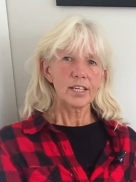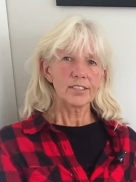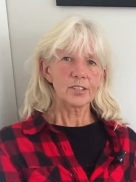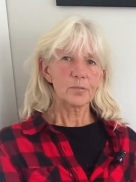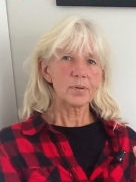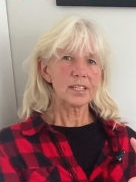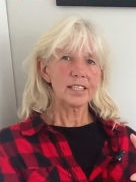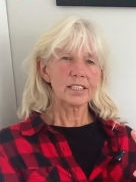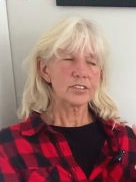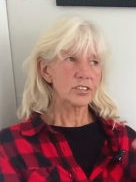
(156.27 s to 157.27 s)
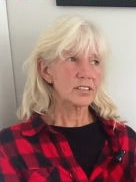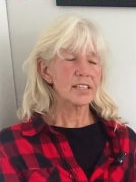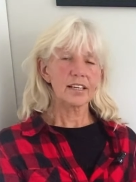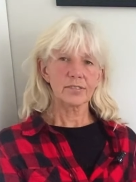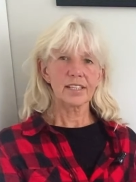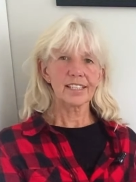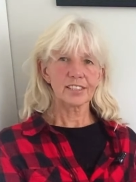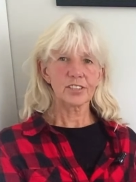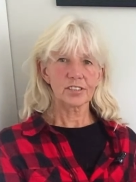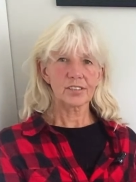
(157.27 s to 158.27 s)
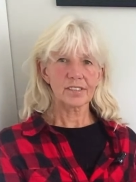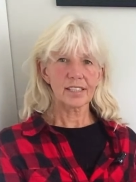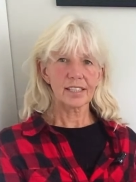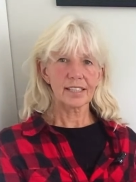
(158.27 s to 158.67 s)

to be just how nature does it,